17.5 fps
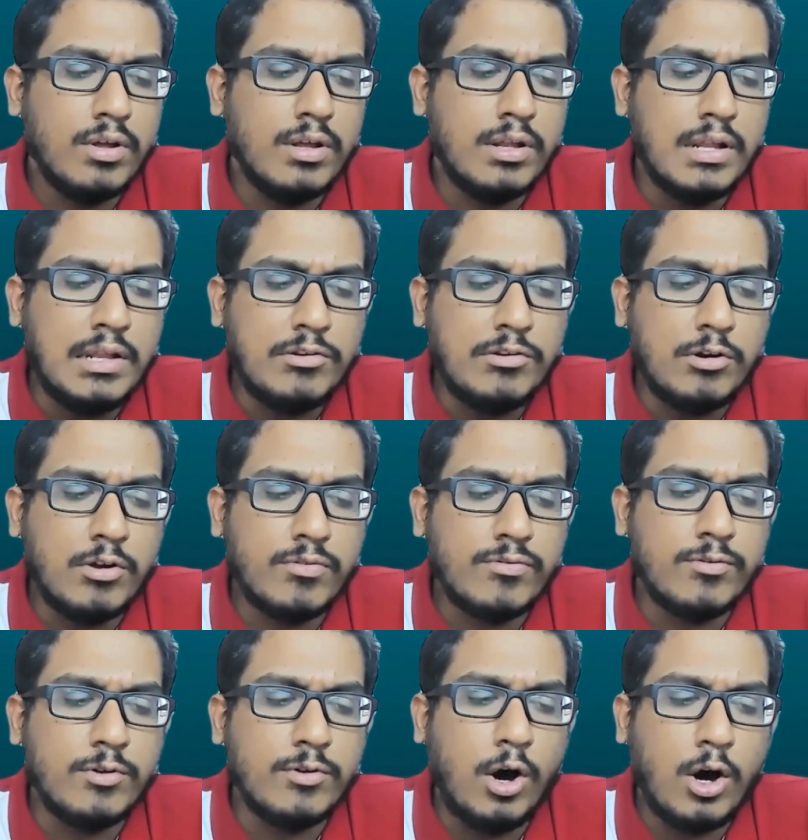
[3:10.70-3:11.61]
instead
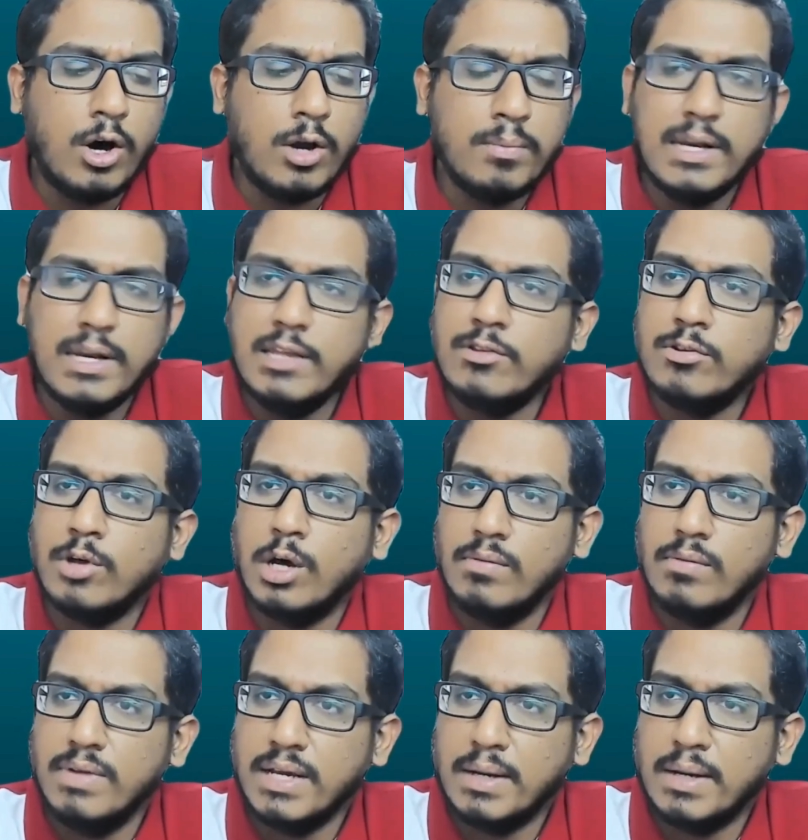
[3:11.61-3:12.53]
of normally
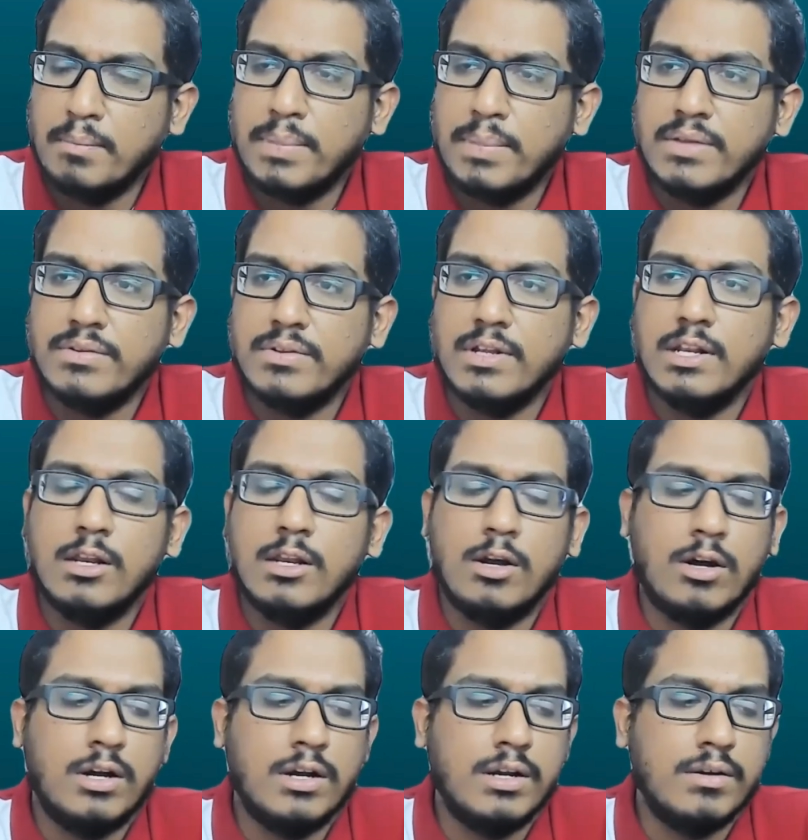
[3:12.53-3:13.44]
solving a puzzle
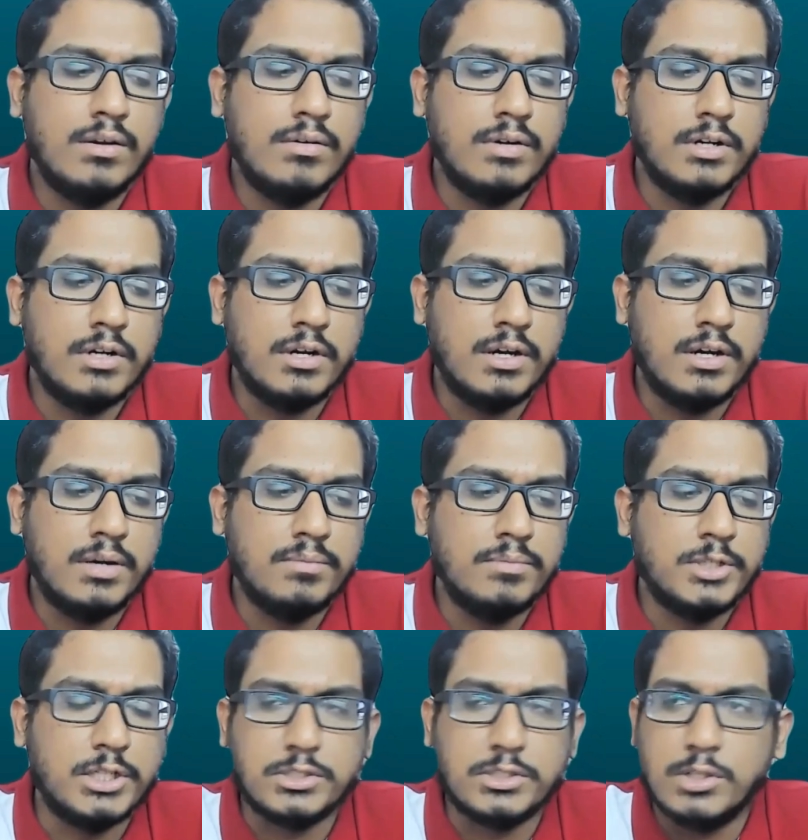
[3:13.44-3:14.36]
on
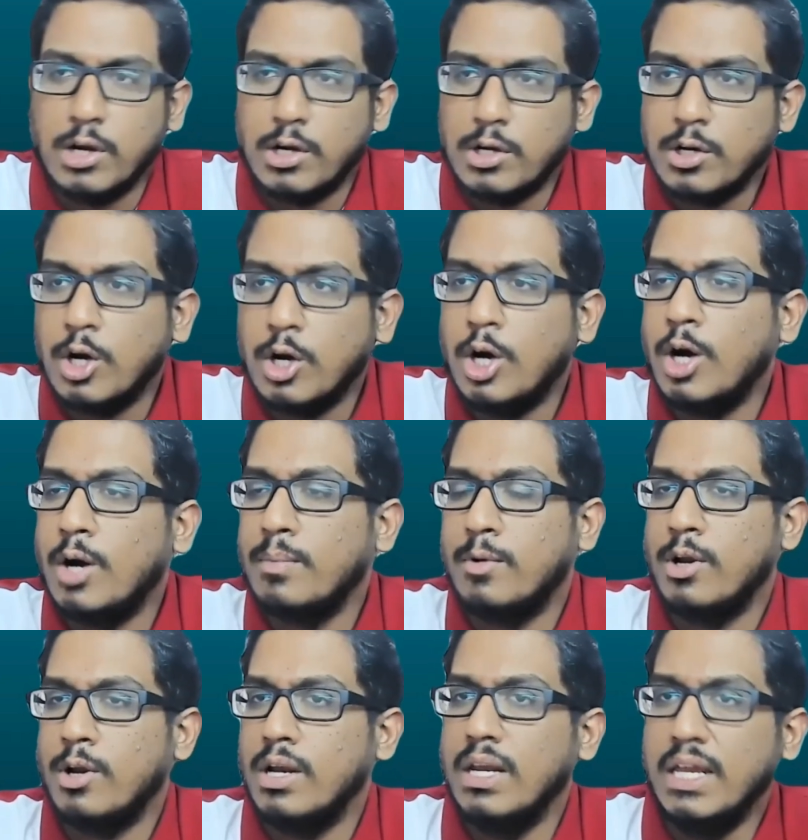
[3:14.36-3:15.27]
chess.com
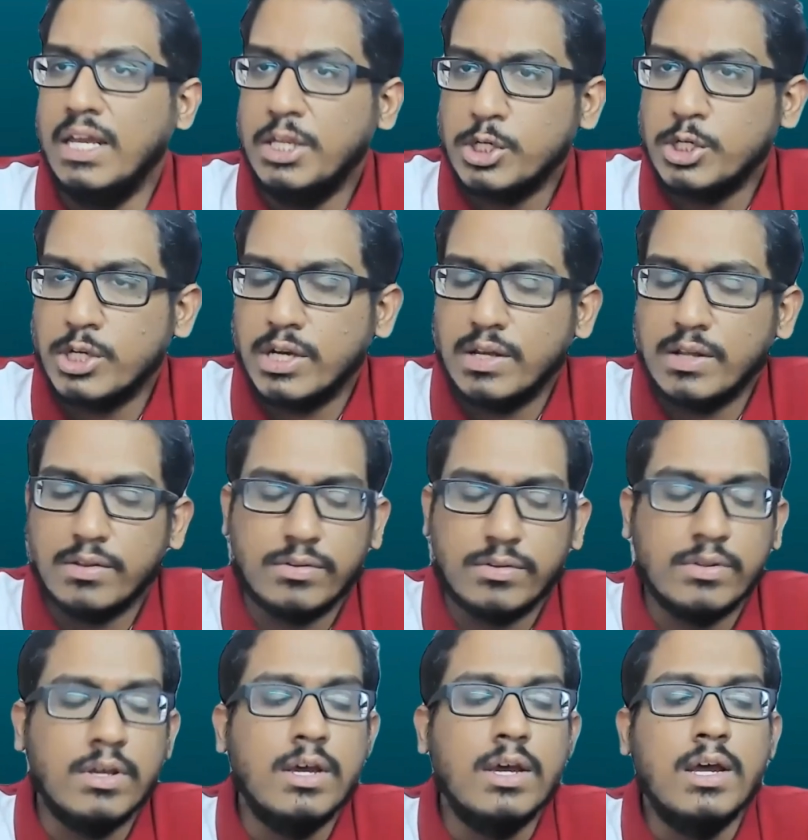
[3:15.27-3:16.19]
or Chess,